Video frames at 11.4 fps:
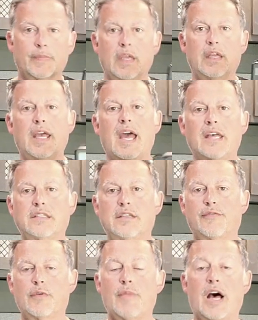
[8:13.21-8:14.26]
and it has
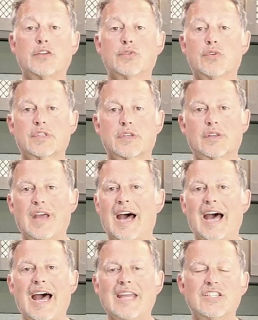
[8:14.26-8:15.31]
different modules.
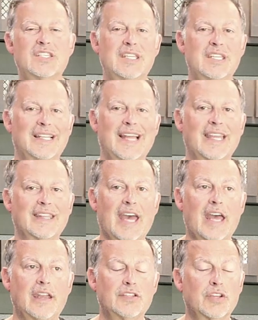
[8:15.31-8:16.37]
I just didn't like
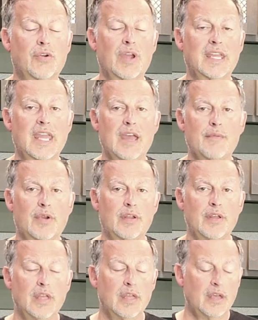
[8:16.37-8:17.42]
that. It's a great camera,
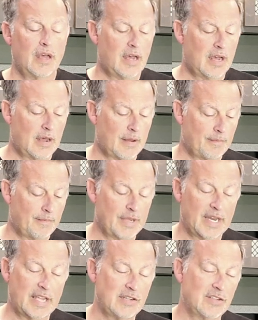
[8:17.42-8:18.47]

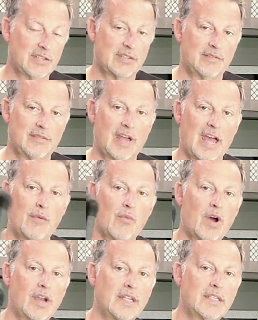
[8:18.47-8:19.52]
but I
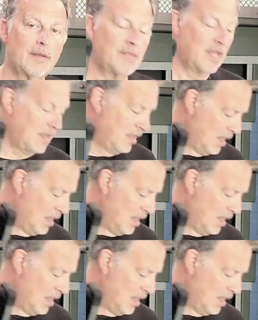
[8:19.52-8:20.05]
wanted something